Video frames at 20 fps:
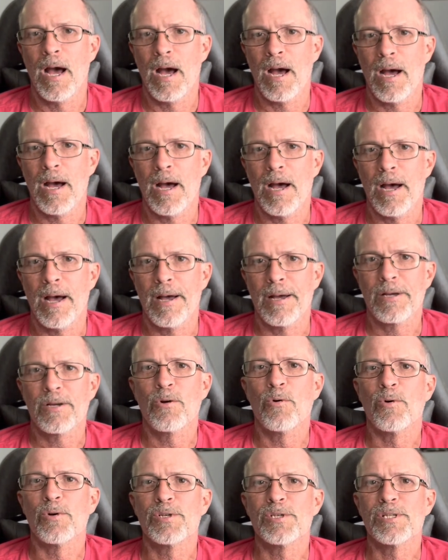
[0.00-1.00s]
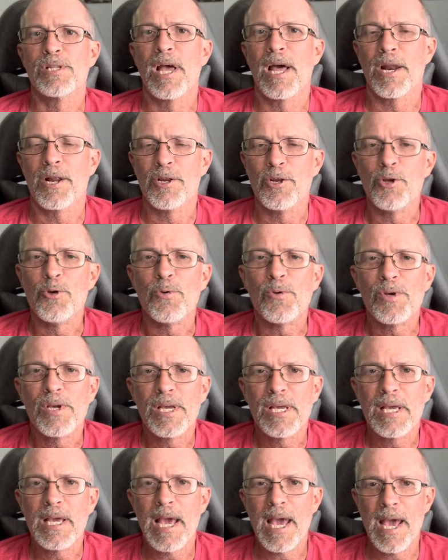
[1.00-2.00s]
of course not a new
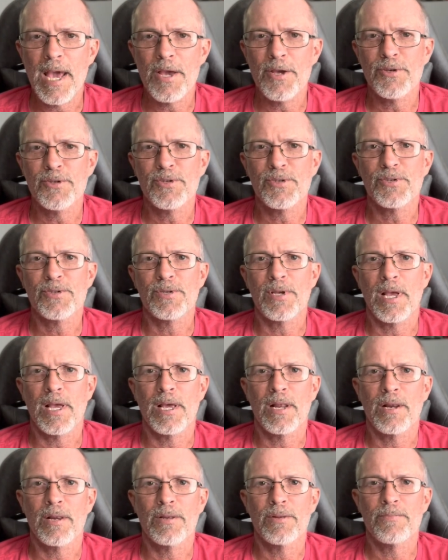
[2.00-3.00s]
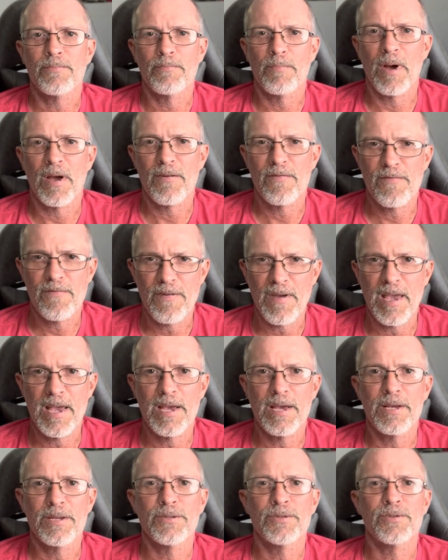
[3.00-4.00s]
case, and my
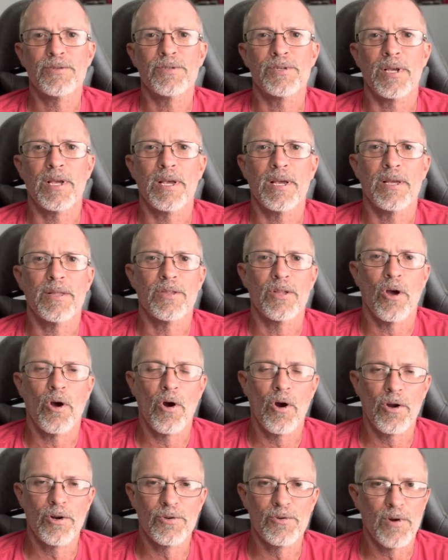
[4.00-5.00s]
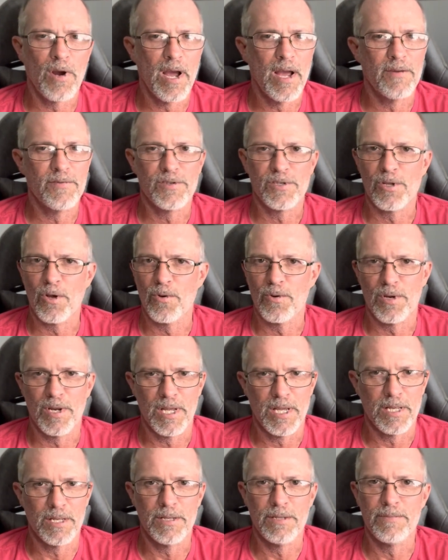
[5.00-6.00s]
fans and the hard drives don't
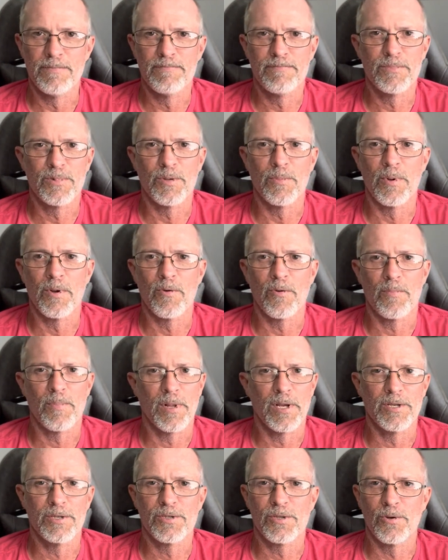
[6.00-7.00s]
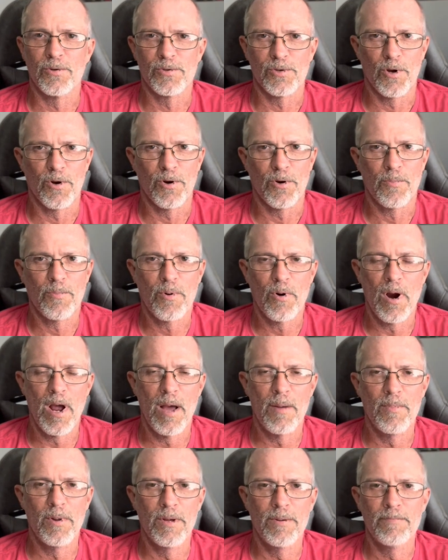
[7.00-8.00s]
need to be replaced. Those aren't a
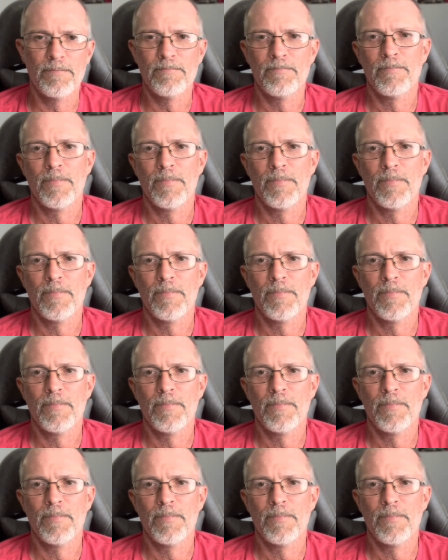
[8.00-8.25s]
problem.